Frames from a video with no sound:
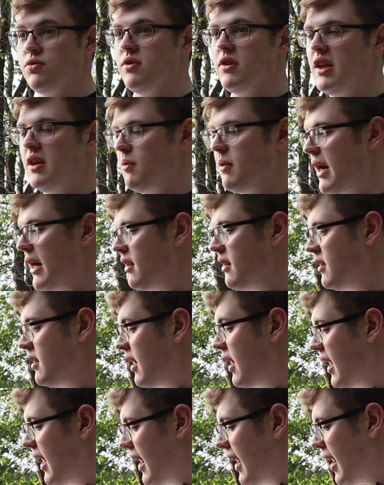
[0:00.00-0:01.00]
really well.
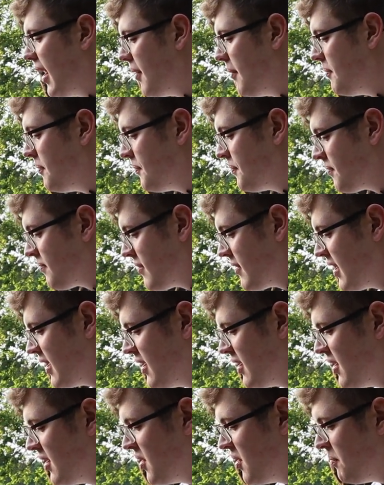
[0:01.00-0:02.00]

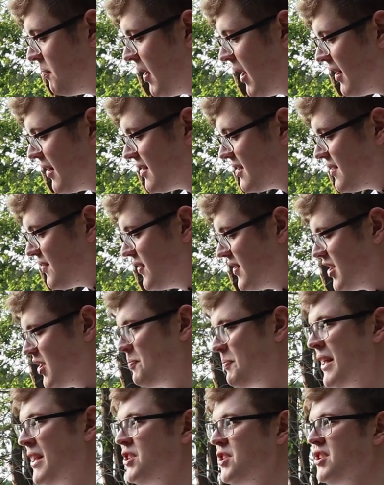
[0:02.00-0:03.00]
But for
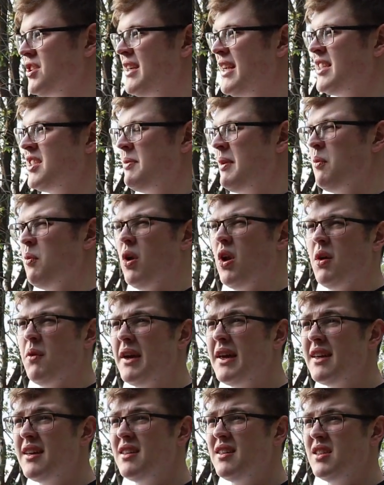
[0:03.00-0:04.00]
suspension it's a bit
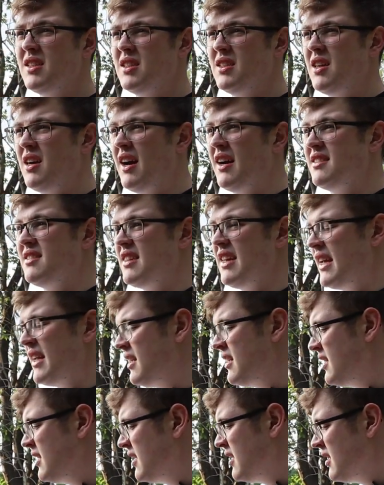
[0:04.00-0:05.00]
wallowy, I'd say.
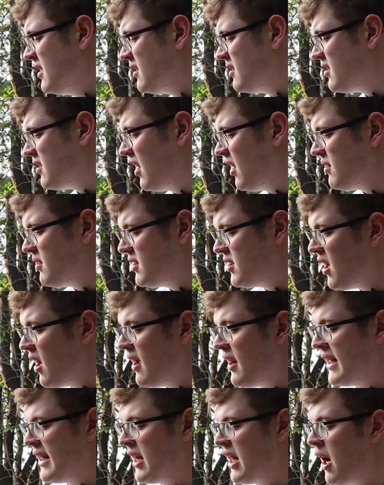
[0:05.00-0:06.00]
So
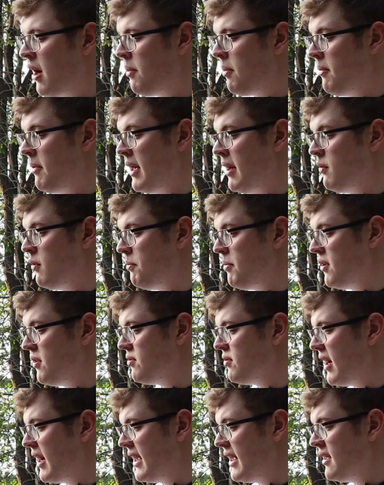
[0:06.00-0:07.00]
tightening that up a bit would be
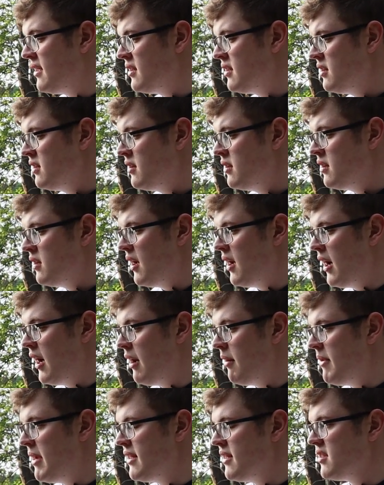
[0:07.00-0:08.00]
great.
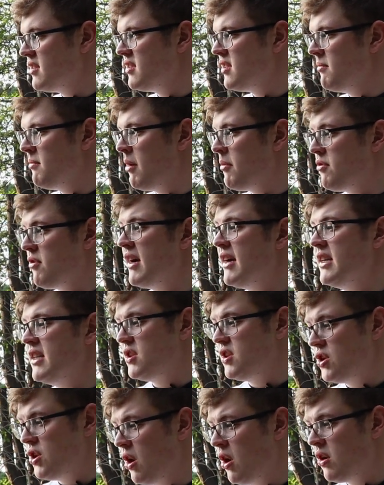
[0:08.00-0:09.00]
Either some upgraded
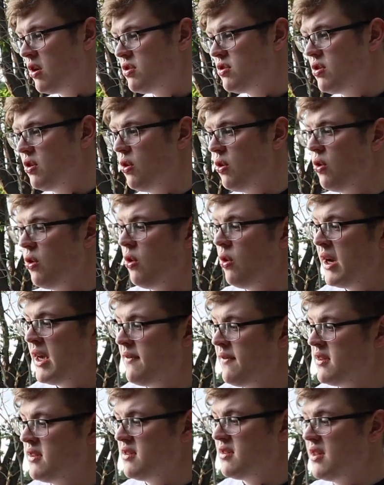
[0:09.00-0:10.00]
shocks or
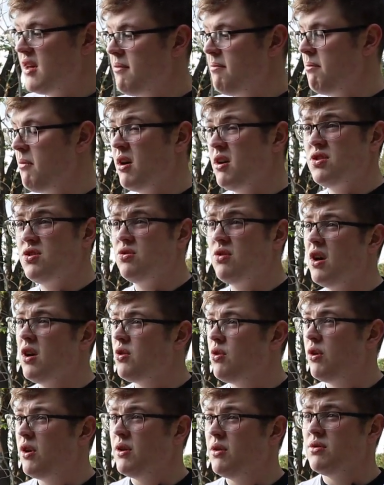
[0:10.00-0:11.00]
even some Maestro
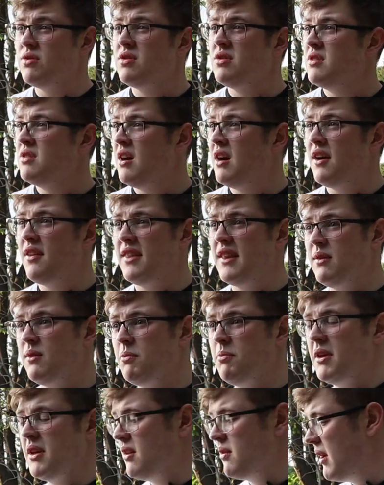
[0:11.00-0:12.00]
coils, I think would
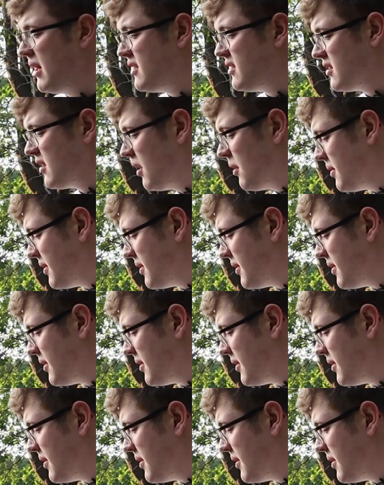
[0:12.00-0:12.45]
be the way to go with